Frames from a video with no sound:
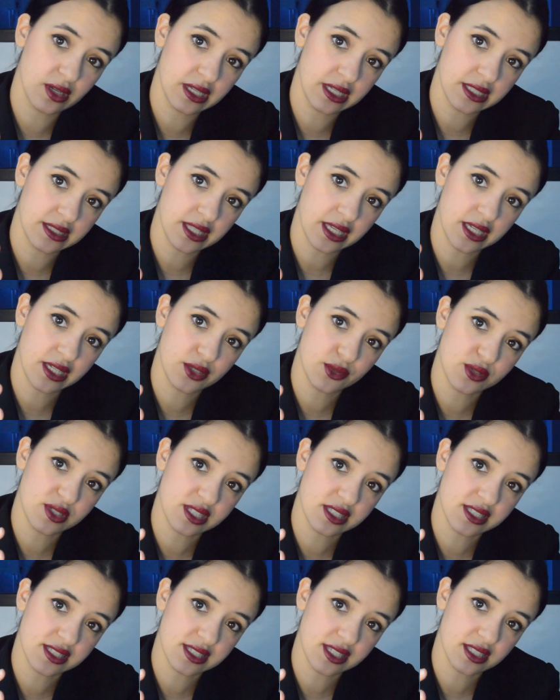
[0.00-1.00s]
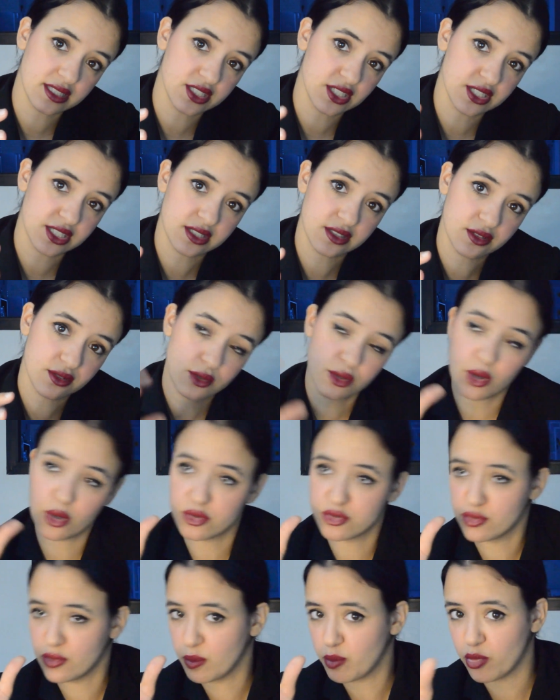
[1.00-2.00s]
the EU citizen just go
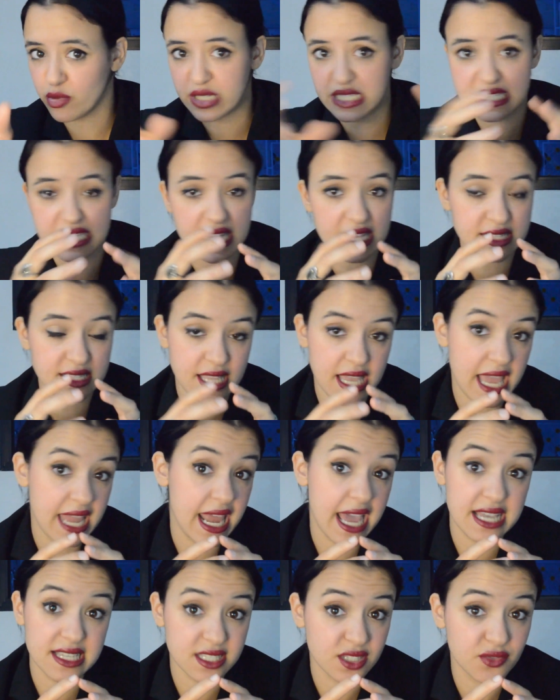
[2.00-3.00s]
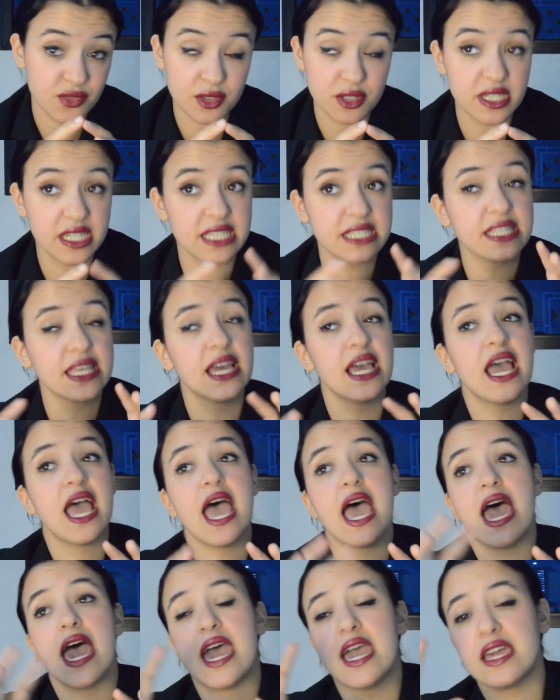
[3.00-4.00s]
to the police and ask for it,
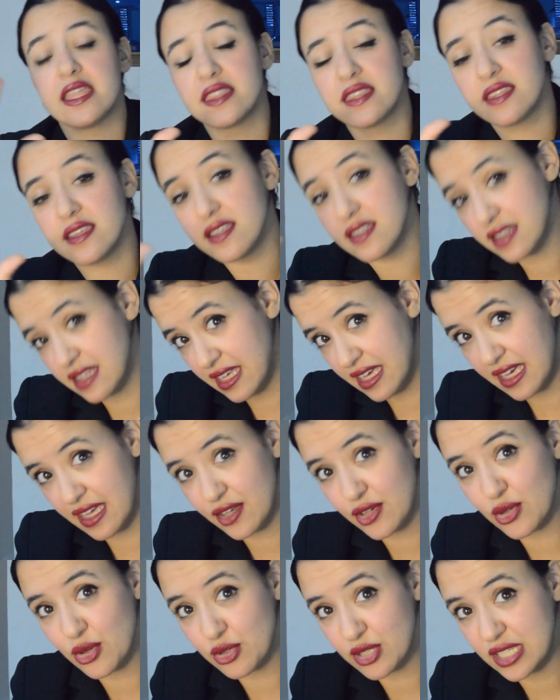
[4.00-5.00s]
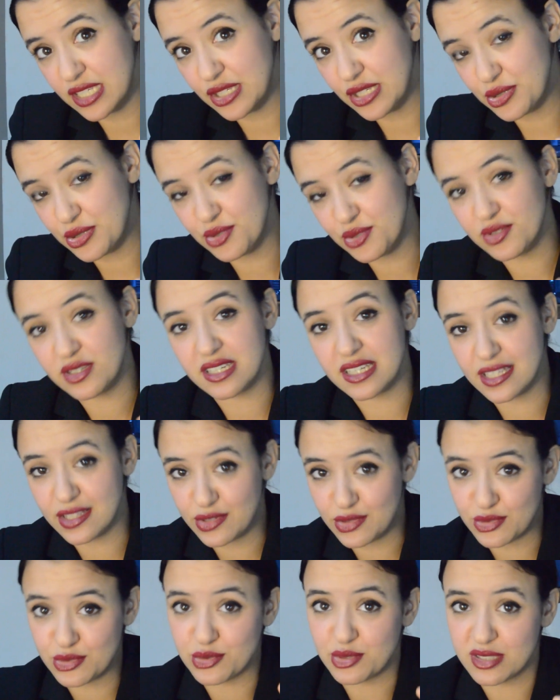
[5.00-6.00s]
and the non-EU need
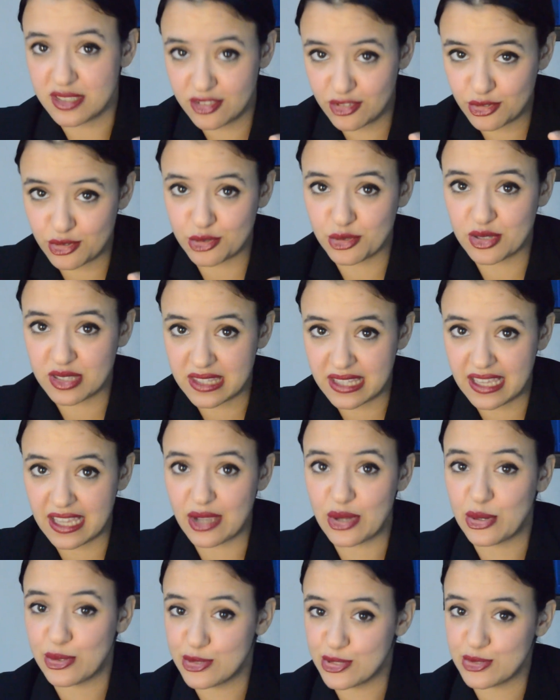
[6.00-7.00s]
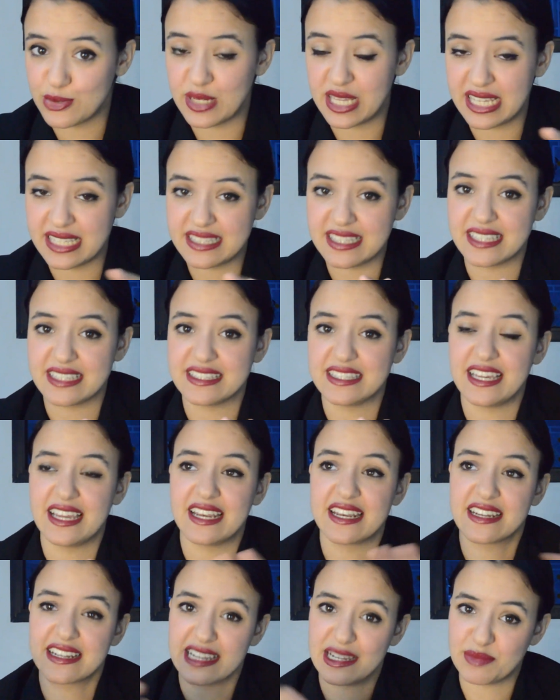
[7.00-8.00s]
to do it through the consulate and
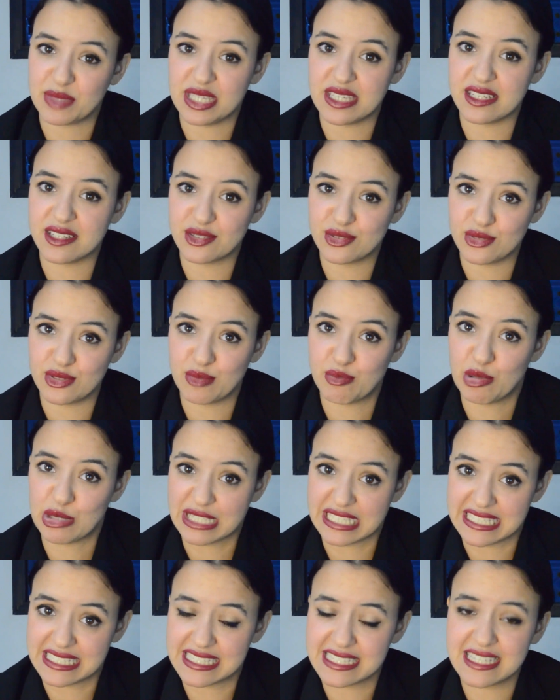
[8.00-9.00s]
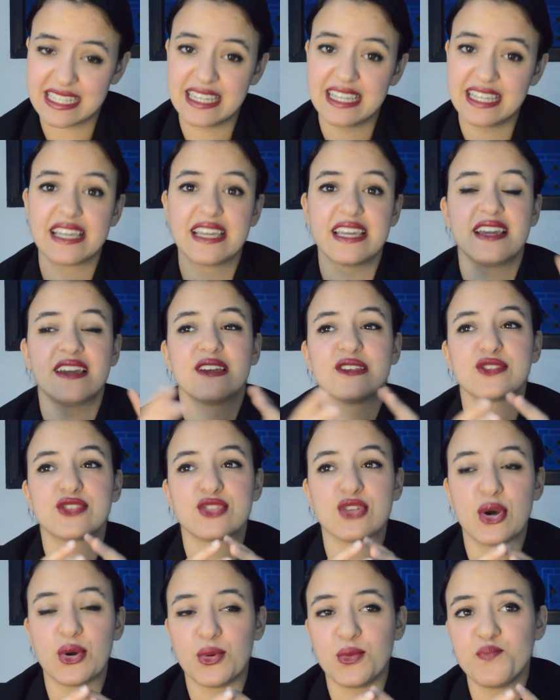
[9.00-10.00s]
then come here to the police.
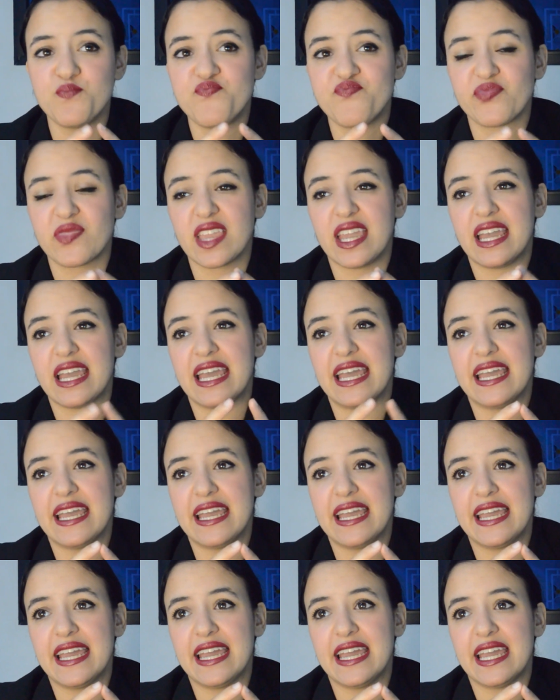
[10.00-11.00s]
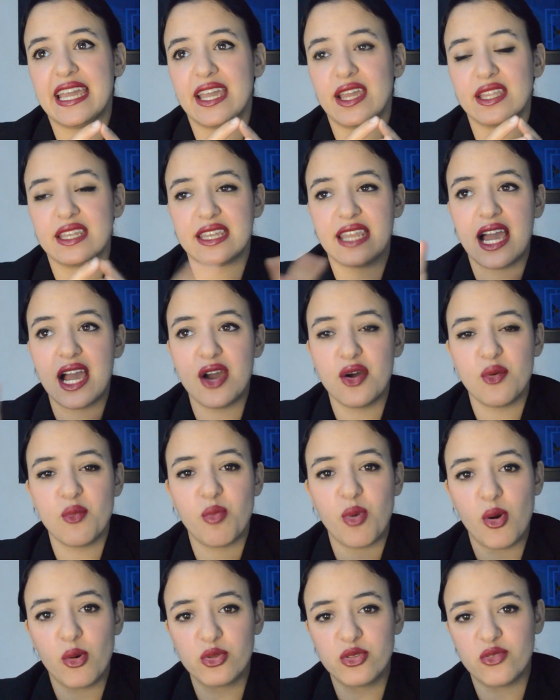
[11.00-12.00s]
So now
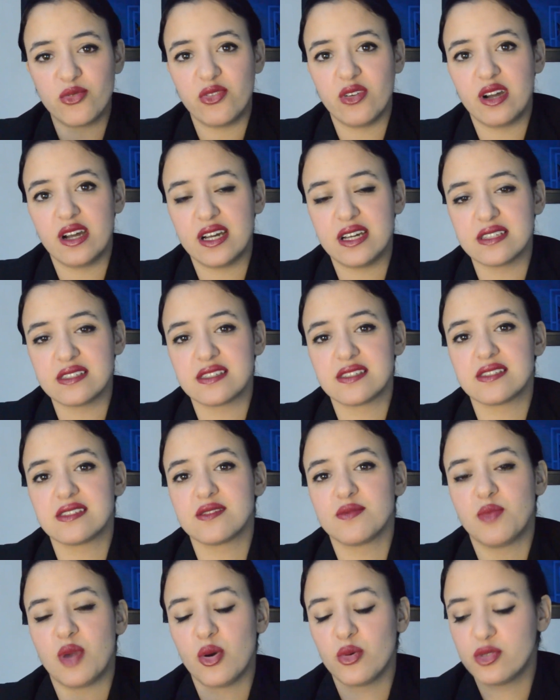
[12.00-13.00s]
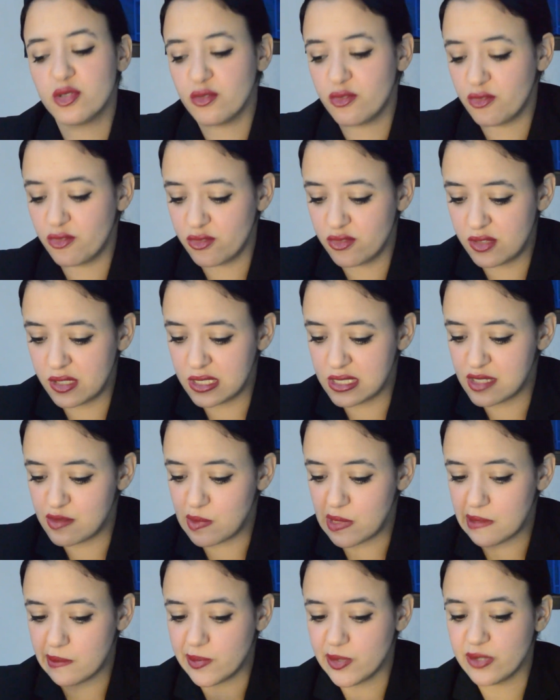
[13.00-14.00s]
both of these
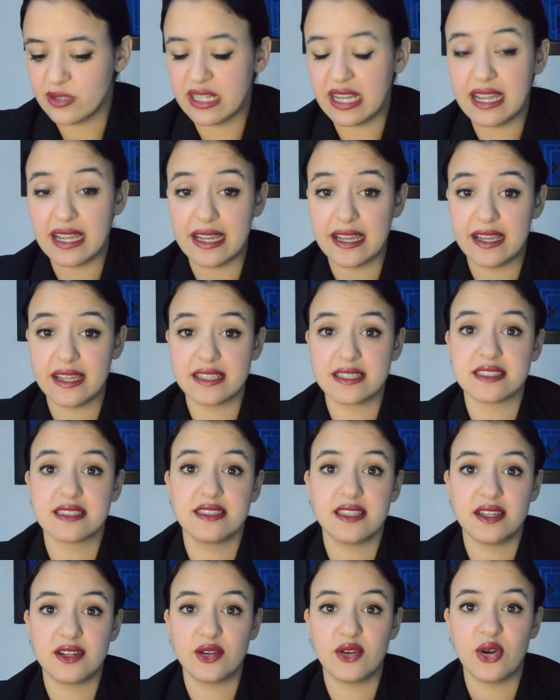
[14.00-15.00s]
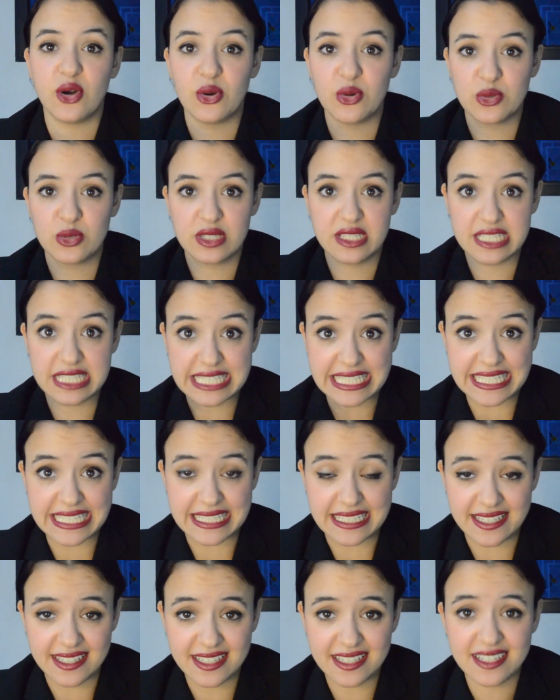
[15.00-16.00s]
people has their own
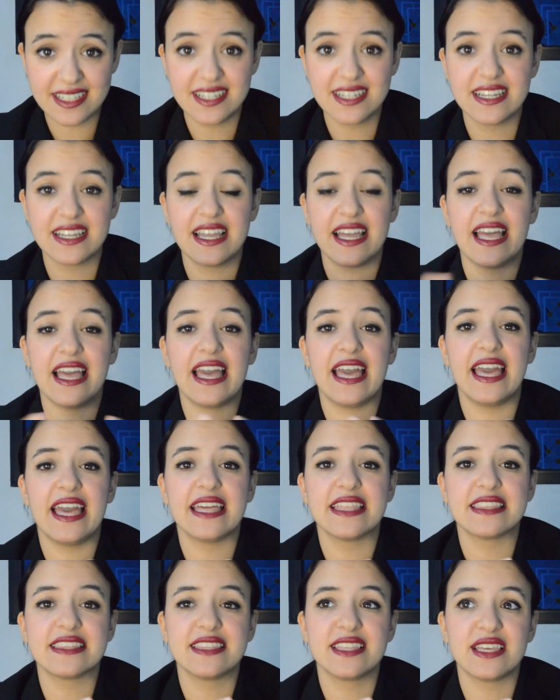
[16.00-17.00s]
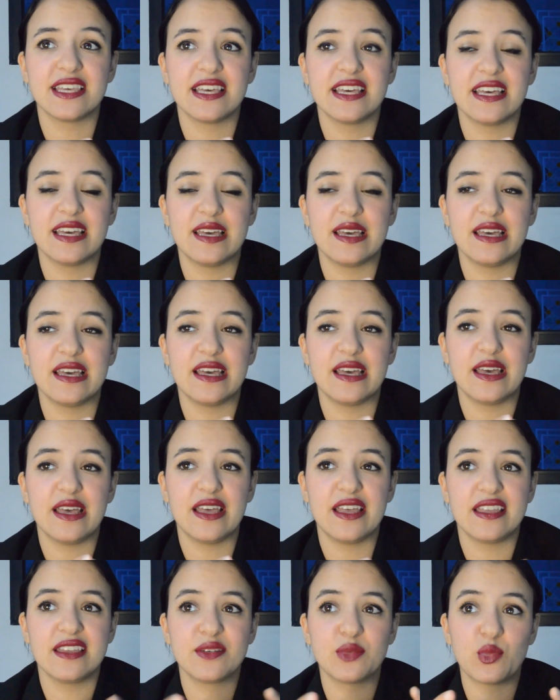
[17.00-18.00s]
NIE and
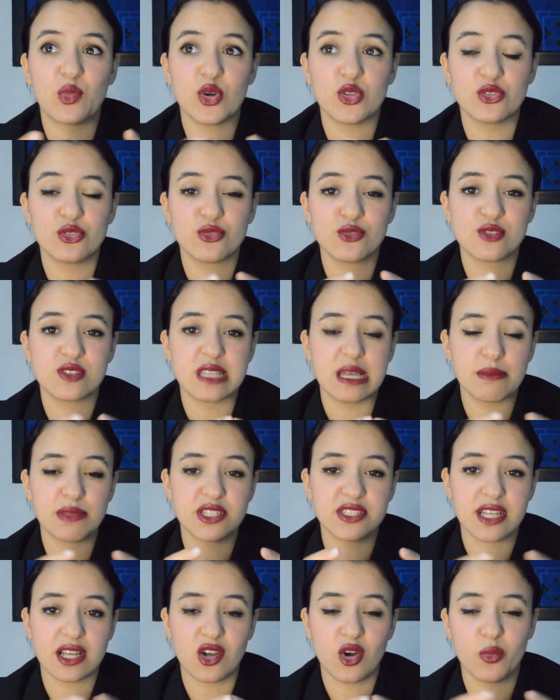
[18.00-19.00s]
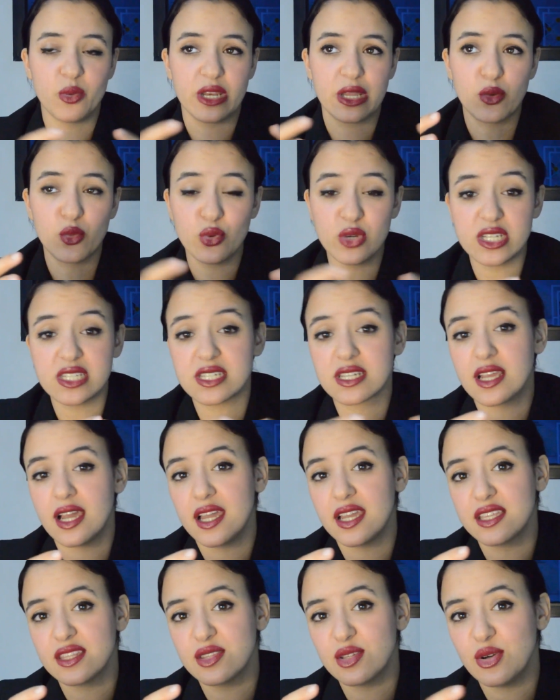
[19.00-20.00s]
want to establish a company. Which
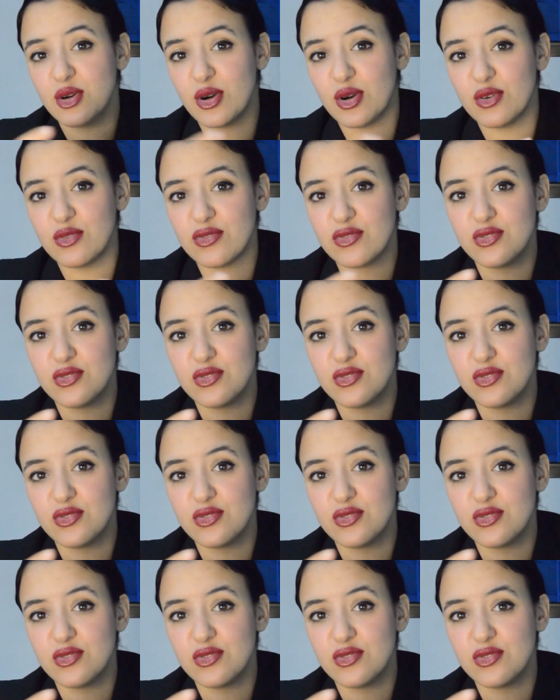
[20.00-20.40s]
kind of